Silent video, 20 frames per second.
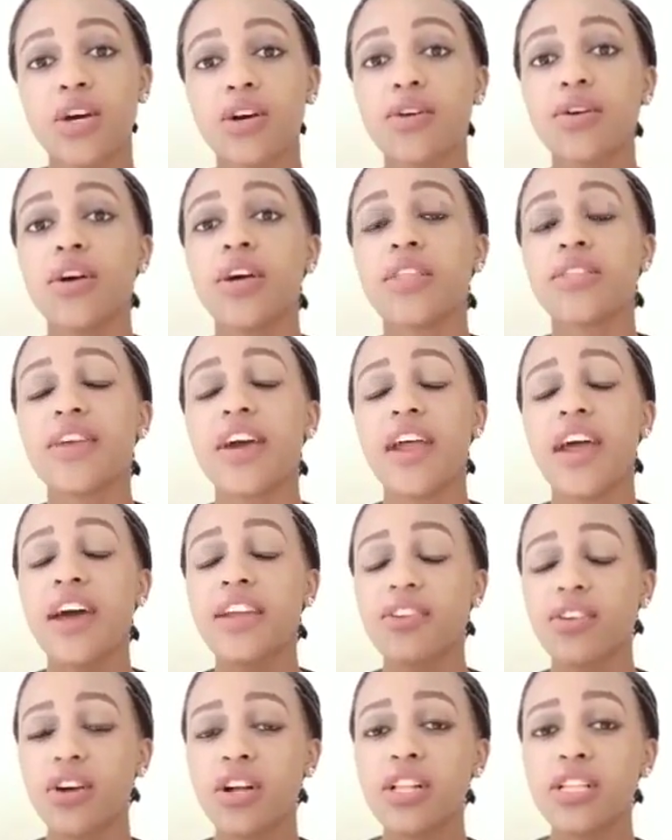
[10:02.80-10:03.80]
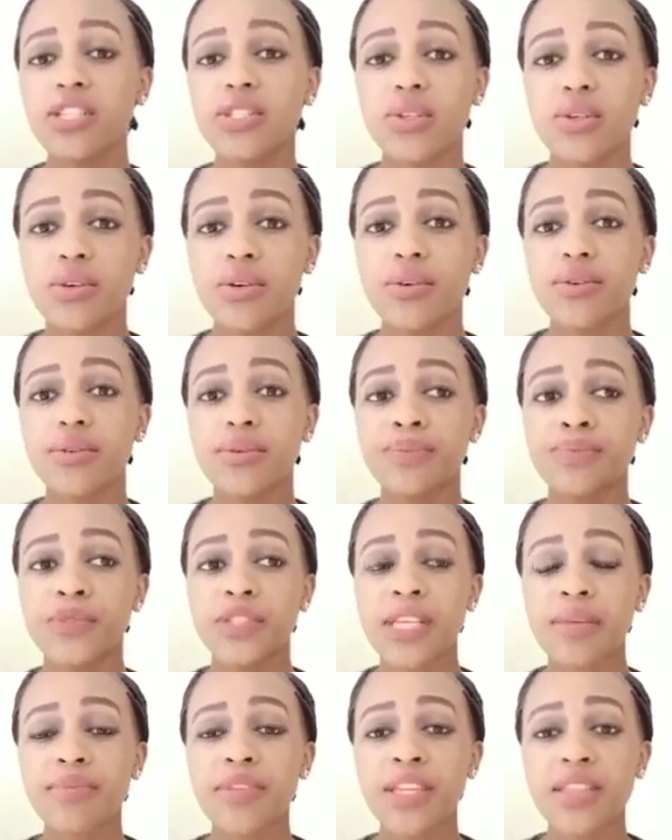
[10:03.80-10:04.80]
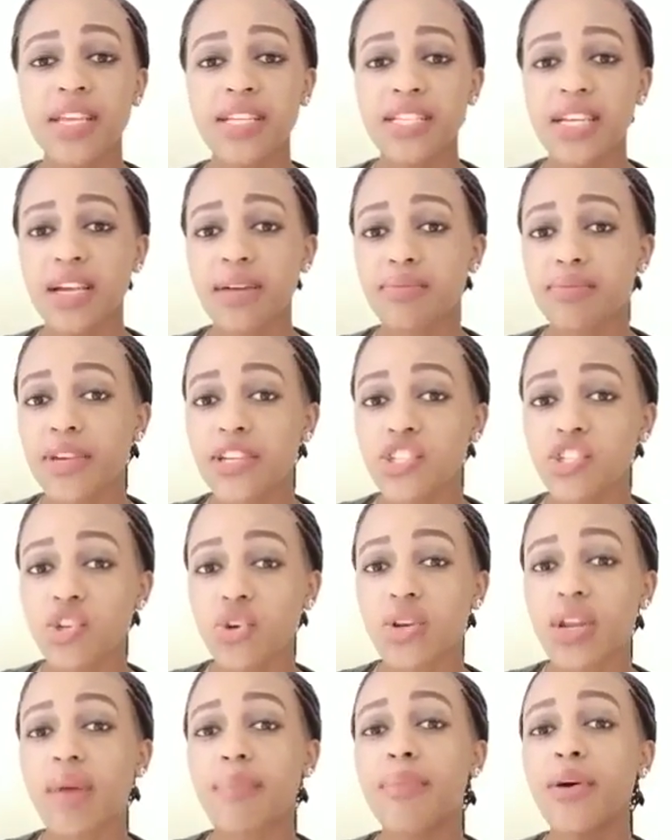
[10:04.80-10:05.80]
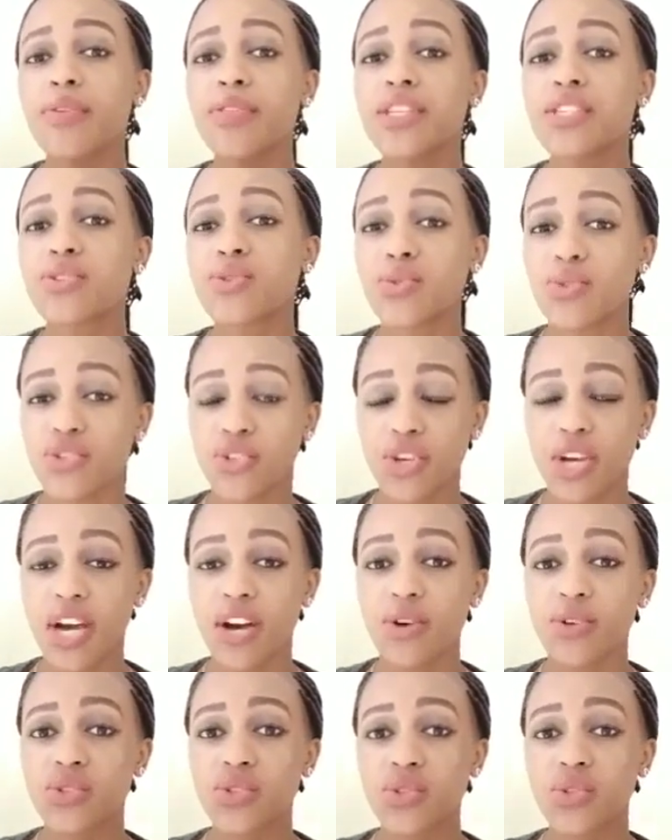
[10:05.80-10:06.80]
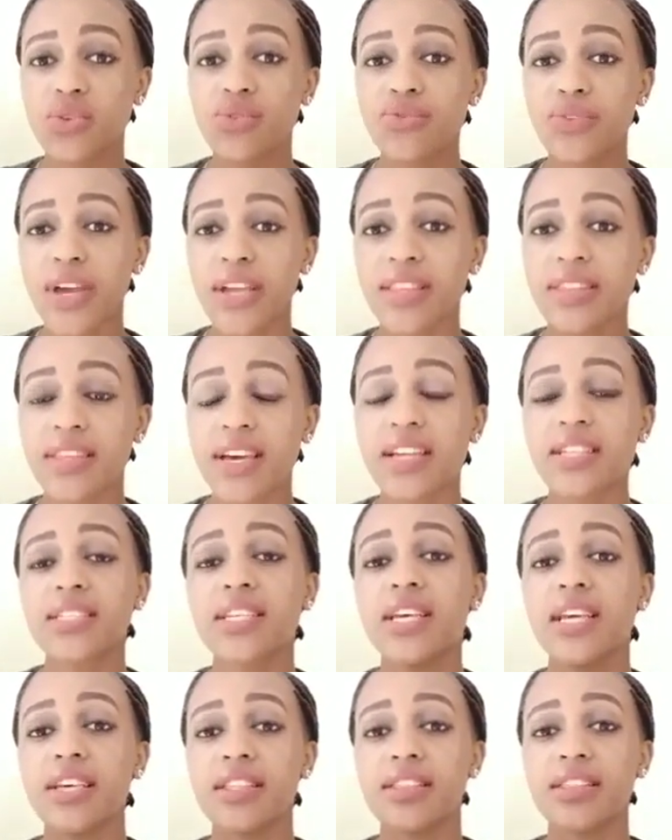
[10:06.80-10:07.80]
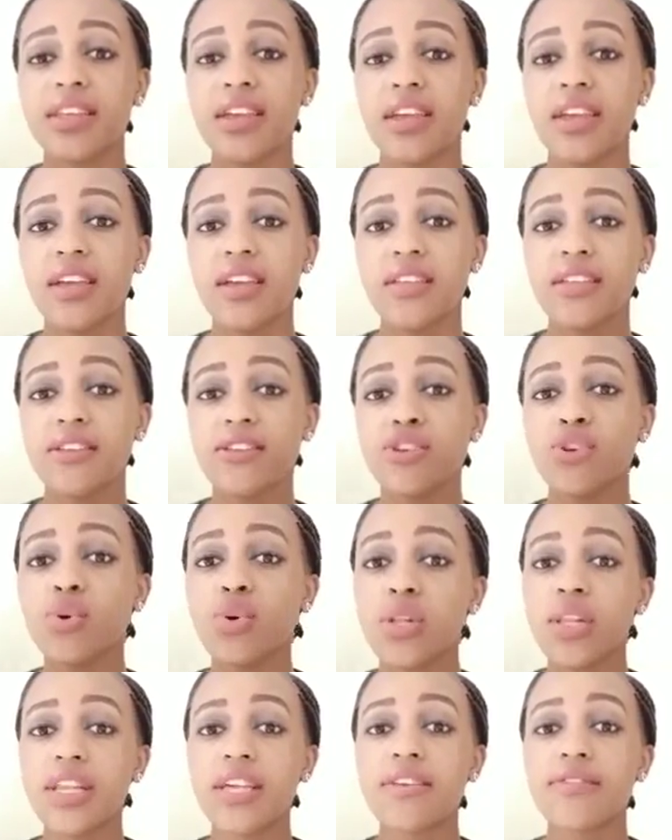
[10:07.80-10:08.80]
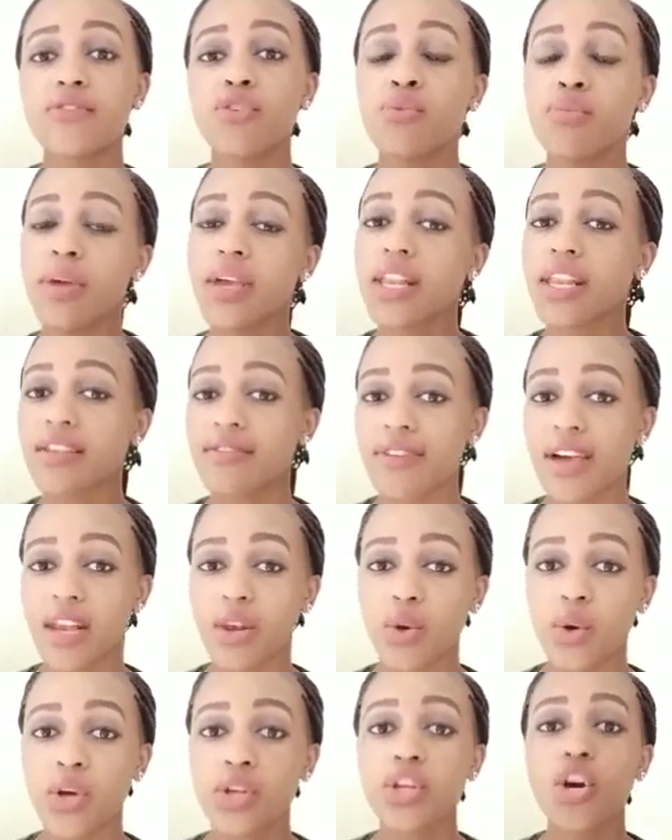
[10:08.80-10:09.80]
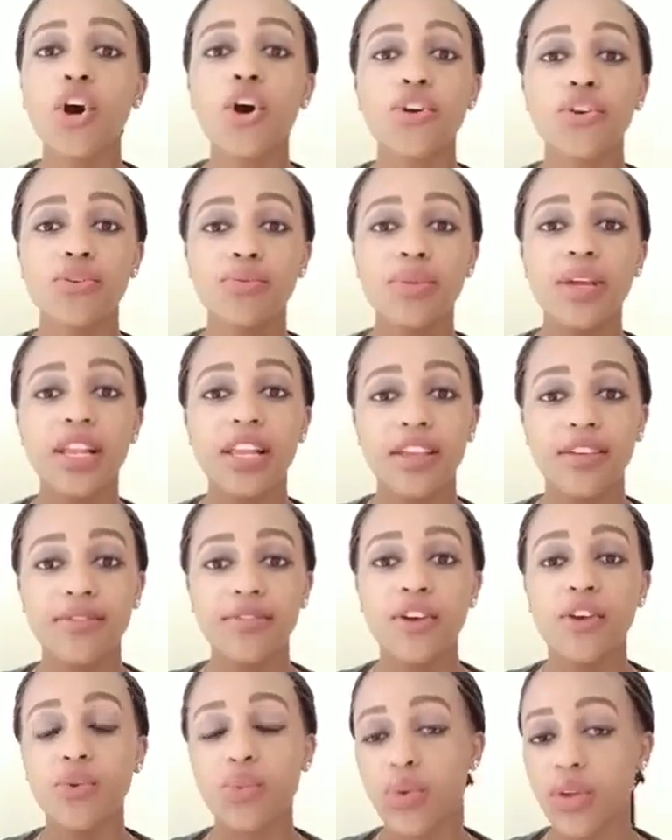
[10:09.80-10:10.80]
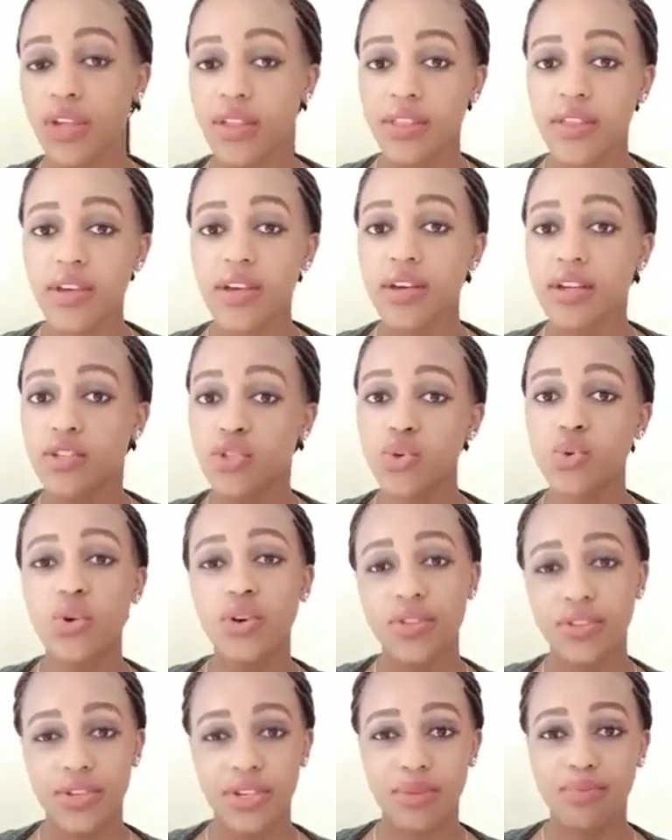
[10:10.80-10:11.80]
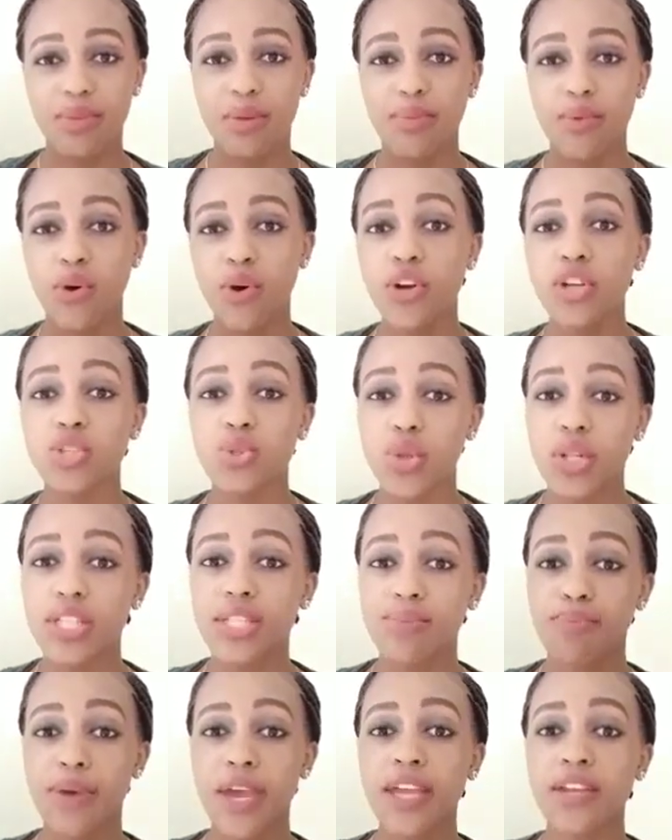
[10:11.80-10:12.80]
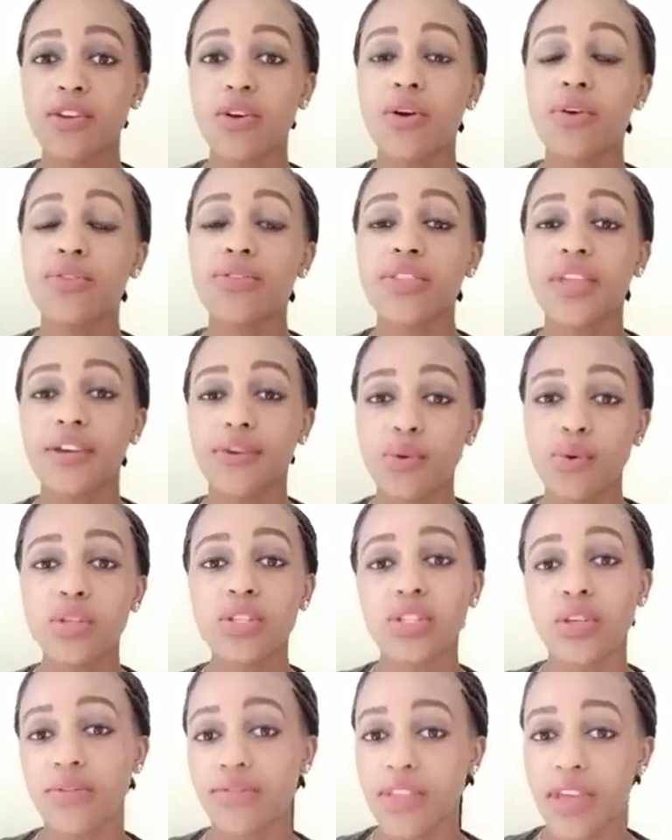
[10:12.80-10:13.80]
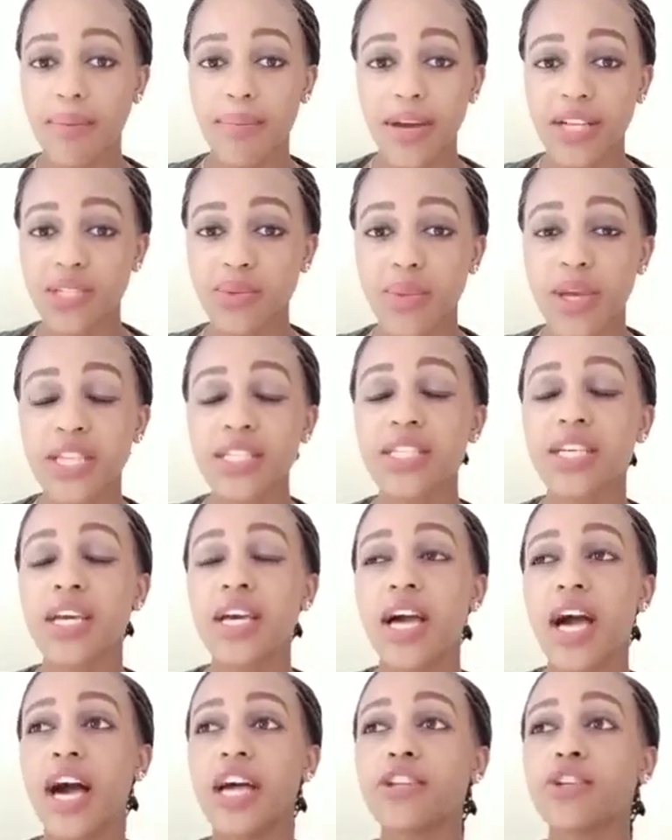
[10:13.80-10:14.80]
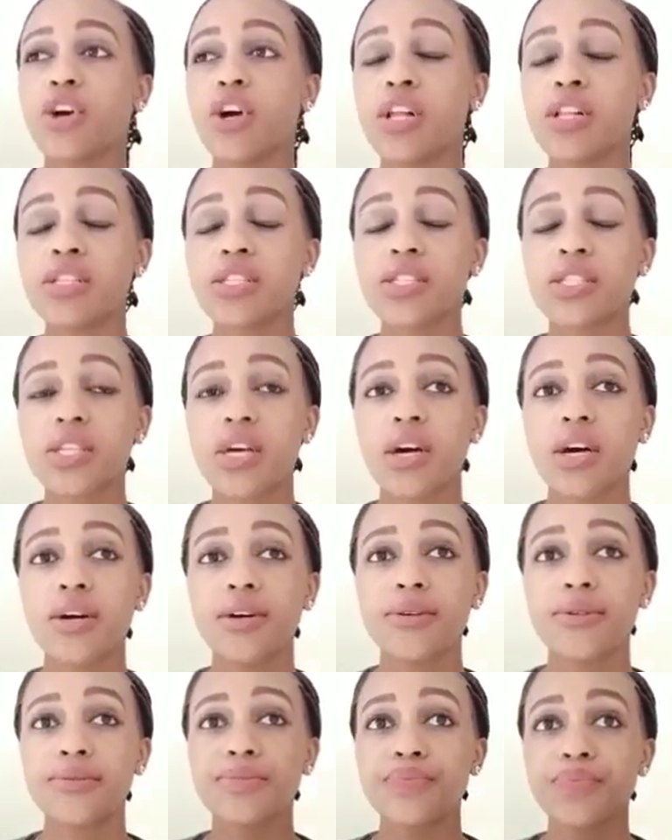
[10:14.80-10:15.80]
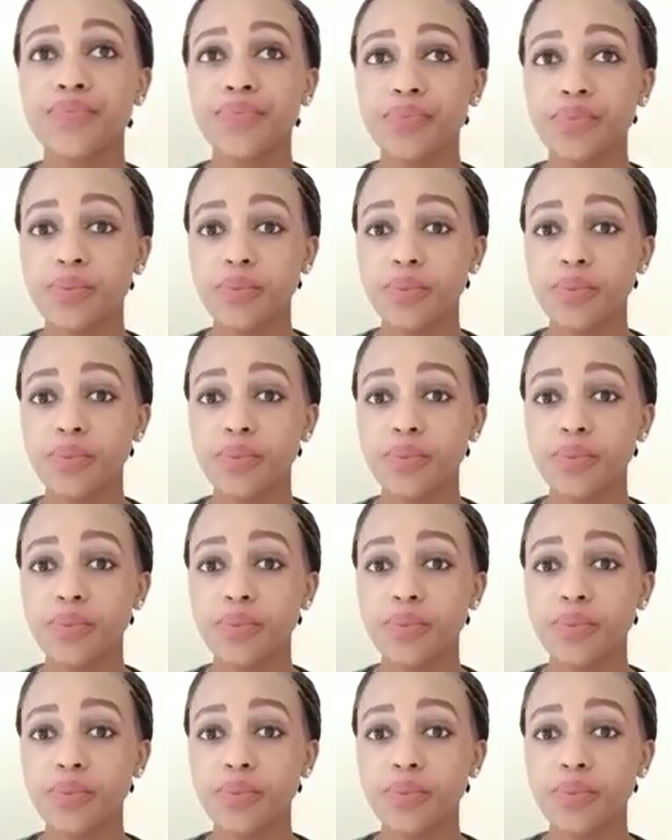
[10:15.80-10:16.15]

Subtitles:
So there are also something that I can mention about the studio house. You find that you may live alone, or you may live with 2 or 3 people. It will depend on the rules of the apartment. And also